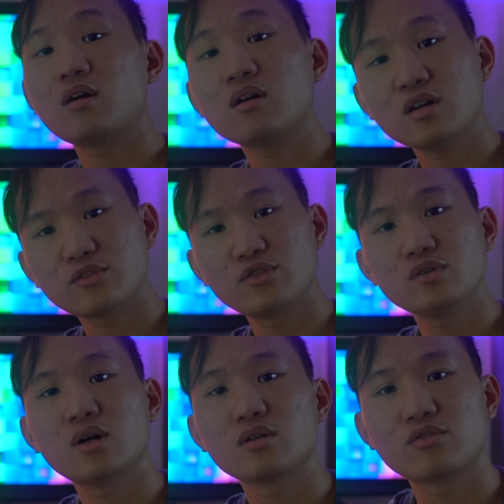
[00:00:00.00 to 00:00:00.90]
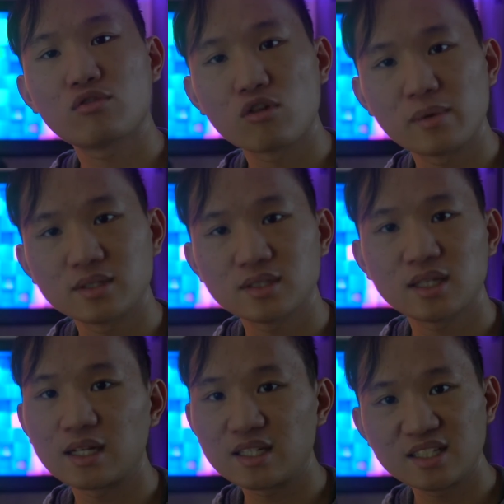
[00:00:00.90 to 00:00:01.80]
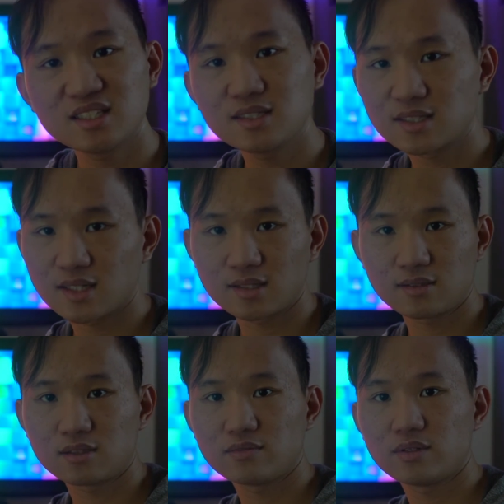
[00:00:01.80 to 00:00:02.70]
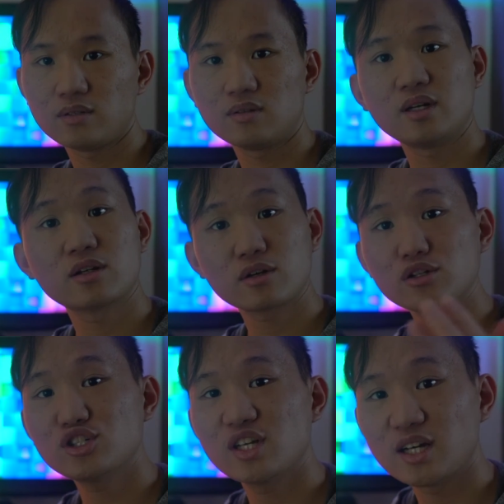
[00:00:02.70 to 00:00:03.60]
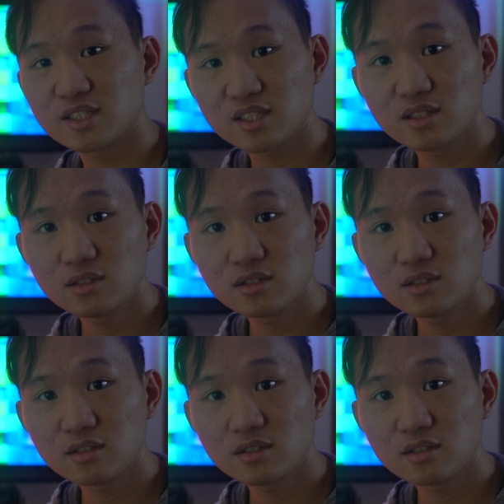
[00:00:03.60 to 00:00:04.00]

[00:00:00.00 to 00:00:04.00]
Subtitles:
are a few other formats that I didn't discuss in this video, and I encourage you guys